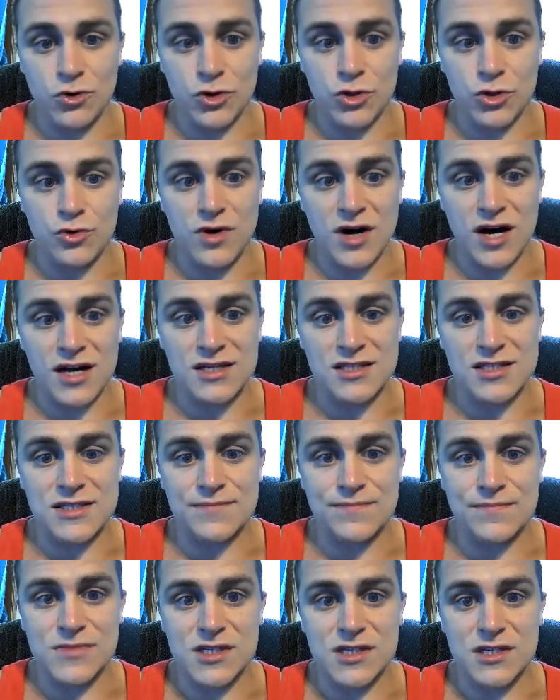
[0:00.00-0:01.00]
for you
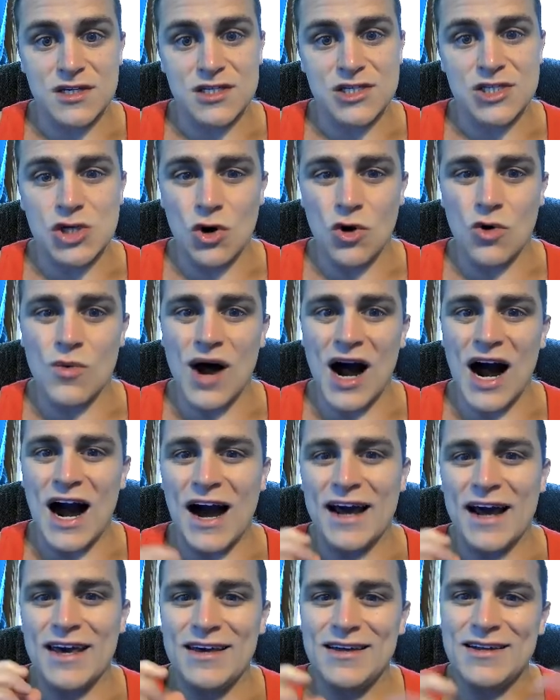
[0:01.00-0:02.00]
guys. So
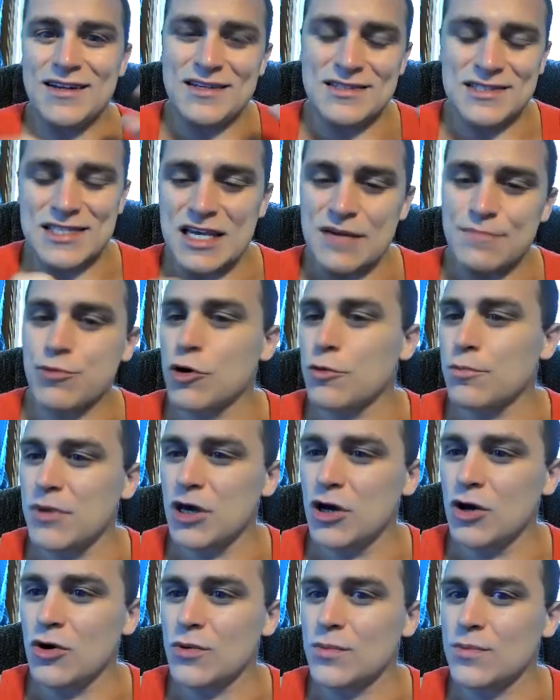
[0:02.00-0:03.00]
I see per
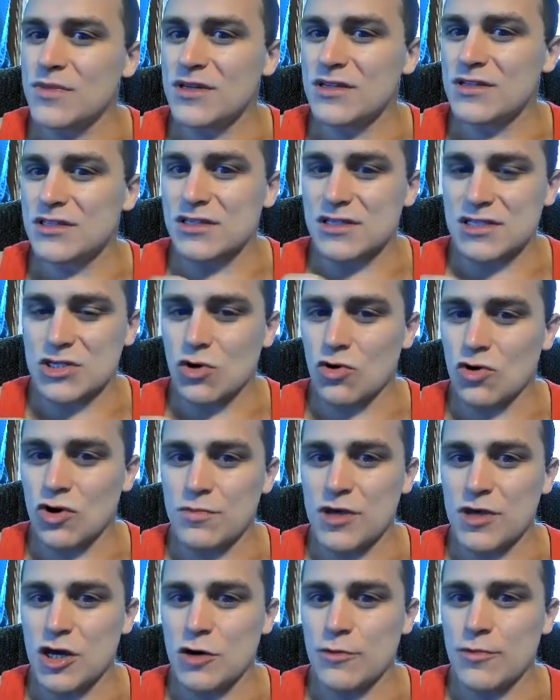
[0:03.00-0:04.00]
meal is it's going to
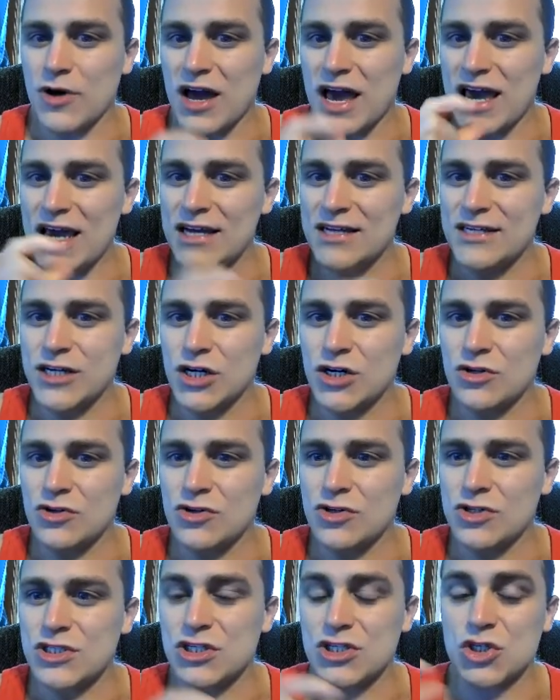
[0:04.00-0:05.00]
be about eight
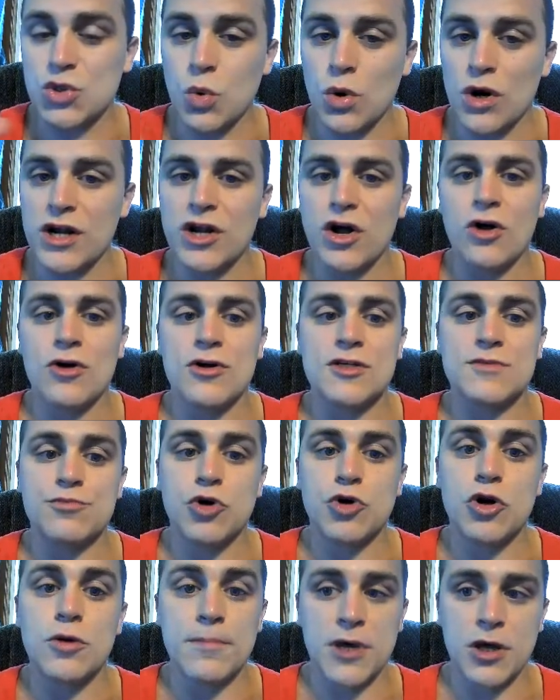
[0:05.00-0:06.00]
dollars to twenty dollars
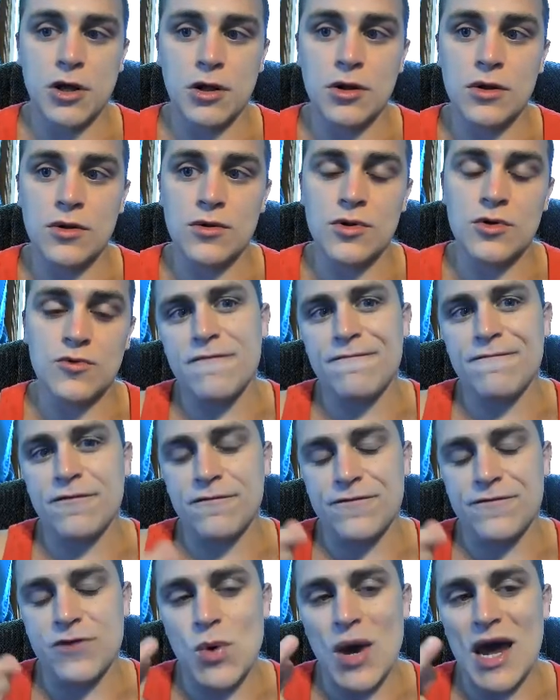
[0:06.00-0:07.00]
per meal. If,
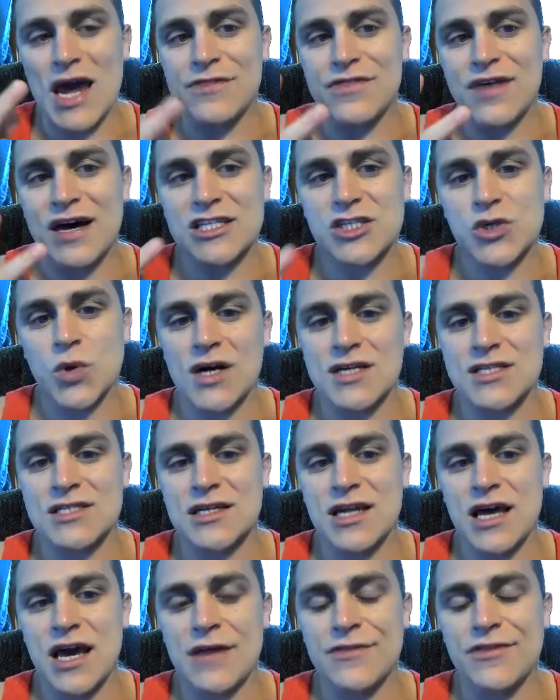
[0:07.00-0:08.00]
if you ate that twice
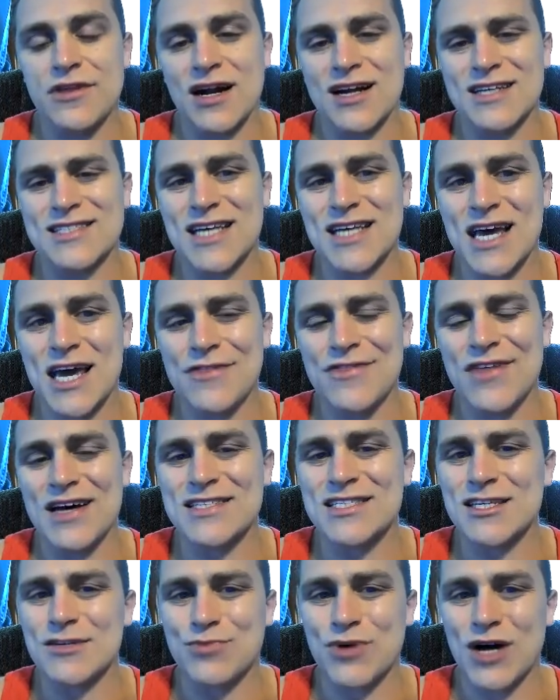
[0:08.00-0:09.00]
a day, then I'd say
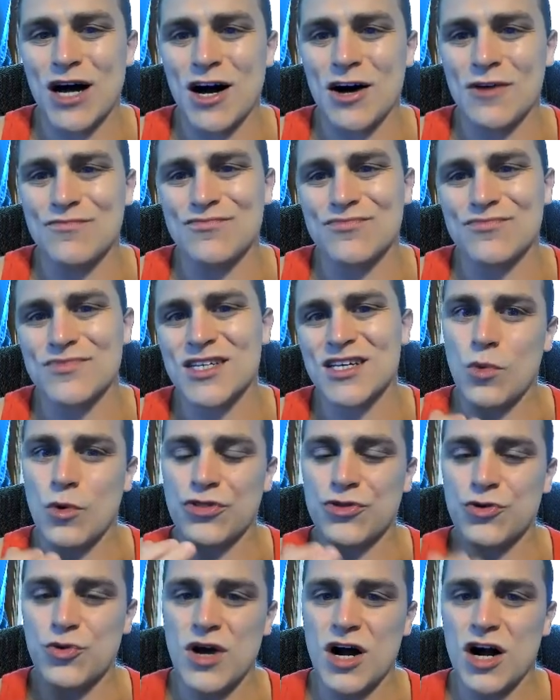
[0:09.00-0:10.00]
that's about
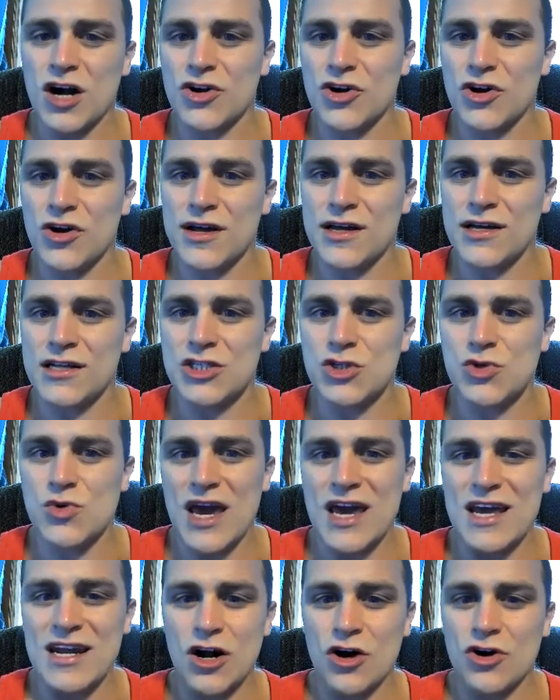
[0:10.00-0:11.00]
three hundred to
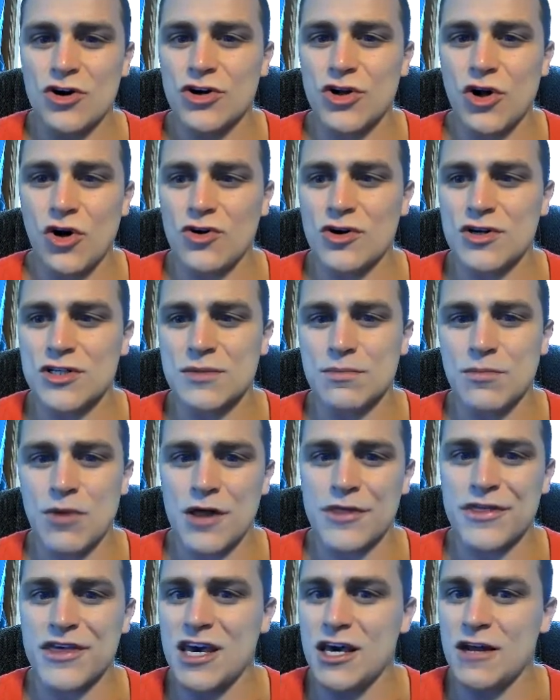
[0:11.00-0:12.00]
eight hundred dollars a
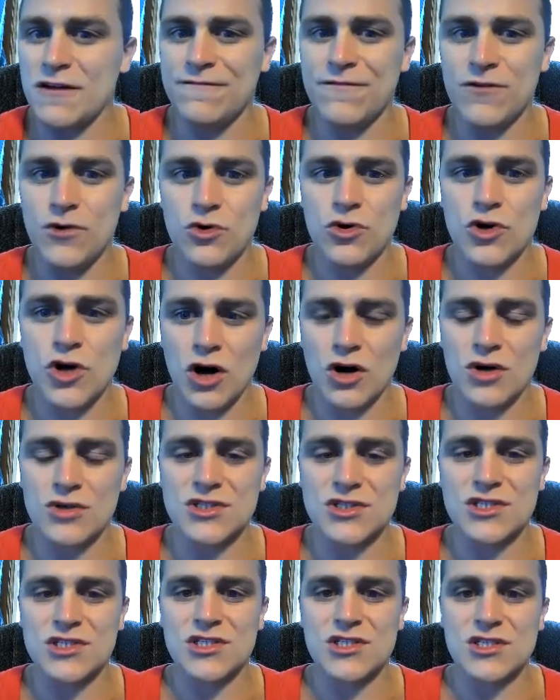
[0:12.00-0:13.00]
month in food
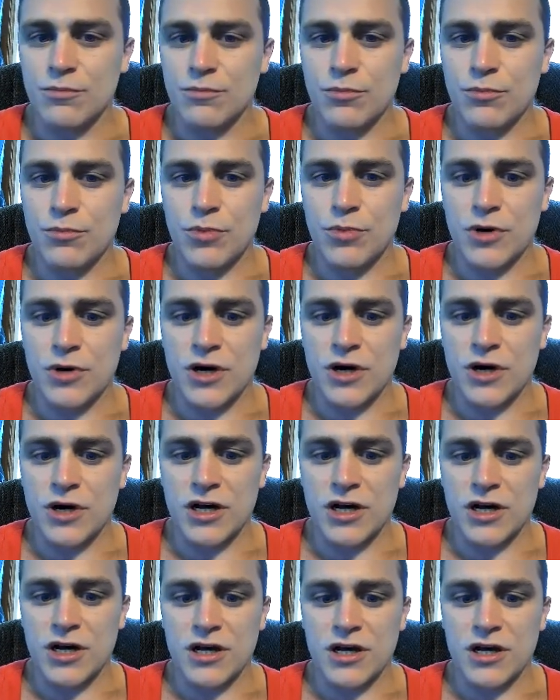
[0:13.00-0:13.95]
costs. But uh, but